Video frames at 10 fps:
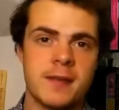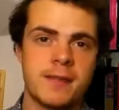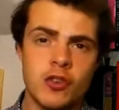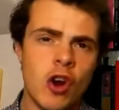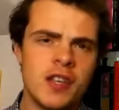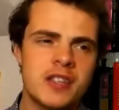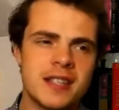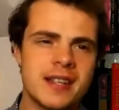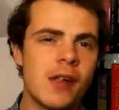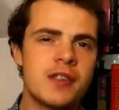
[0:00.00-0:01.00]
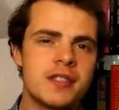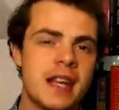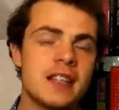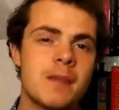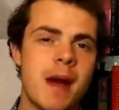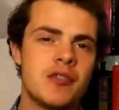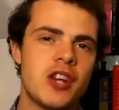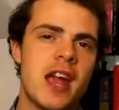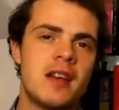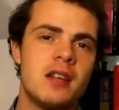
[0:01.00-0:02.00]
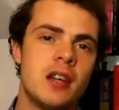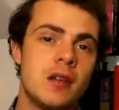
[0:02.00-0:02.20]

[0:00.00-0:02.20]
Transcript: Not only does it tell us things about Jane,